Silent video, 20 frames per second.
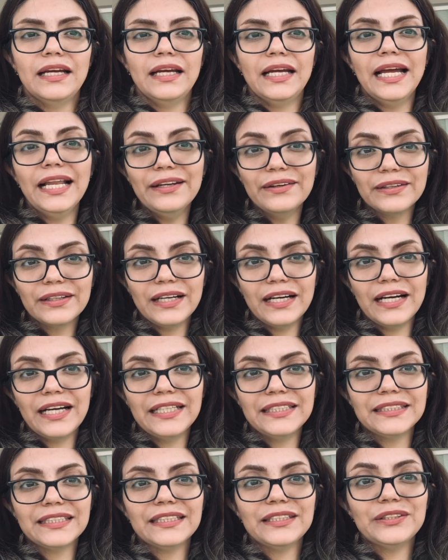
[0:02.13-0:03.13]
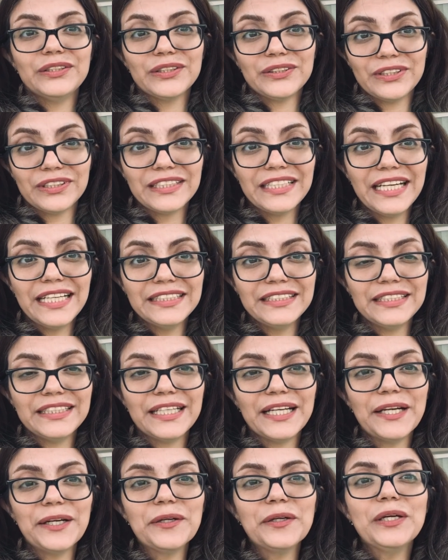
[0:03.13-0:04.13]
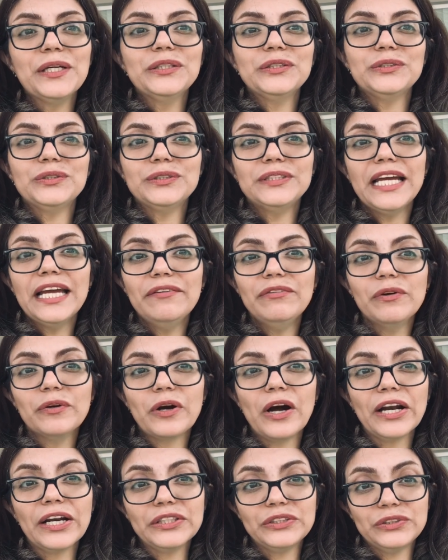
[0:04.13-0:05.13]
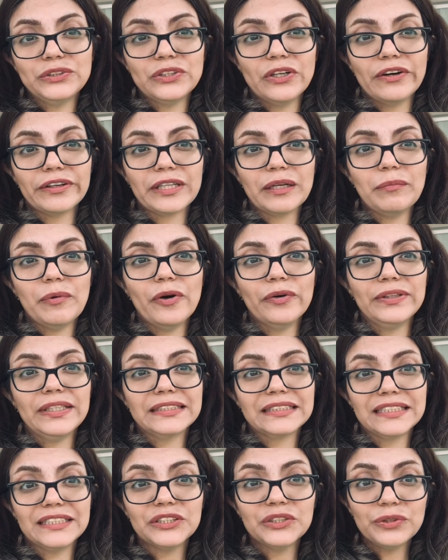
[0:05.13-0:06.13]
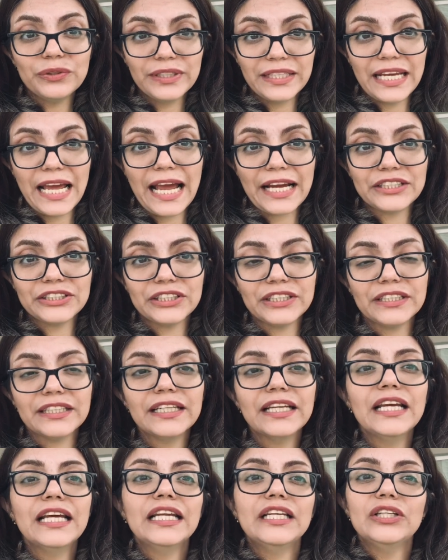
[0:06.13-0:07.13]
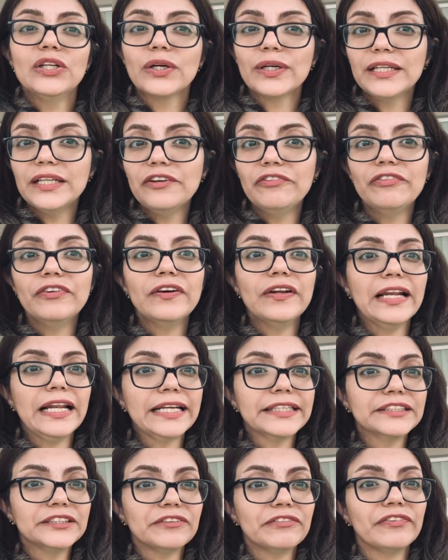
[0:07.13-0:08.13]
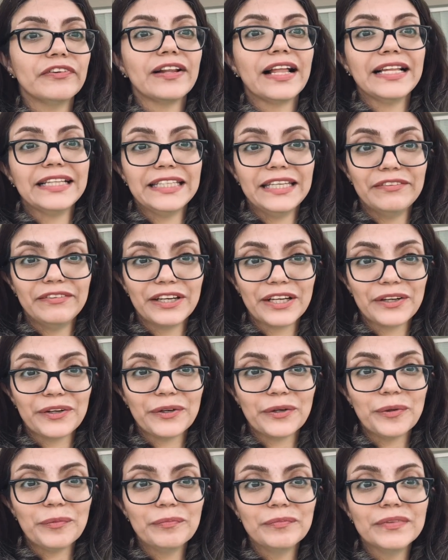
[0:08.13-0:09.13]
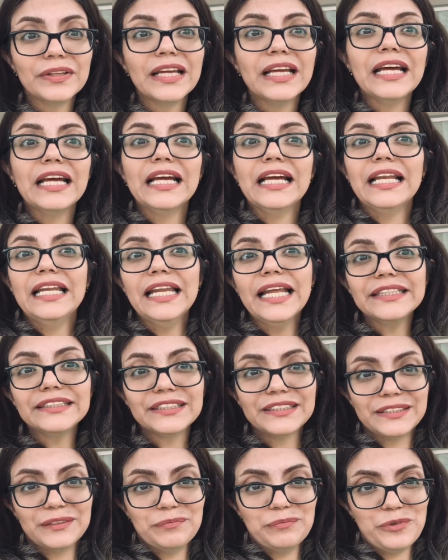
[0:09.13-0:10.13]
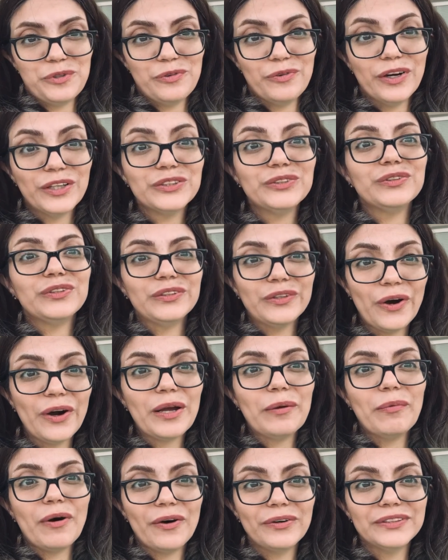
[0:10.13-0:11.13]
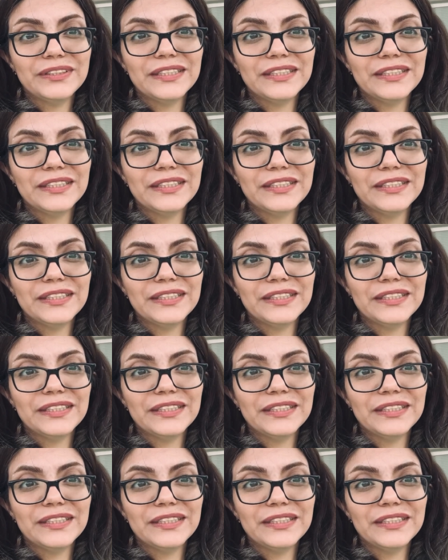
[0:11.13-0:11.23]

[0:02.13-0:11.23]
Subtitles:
Hello guys, Dr. Kate here. Today we're going to talk about the SN2 reaction, nucleophile, electrophile and living group. Let's move on to know about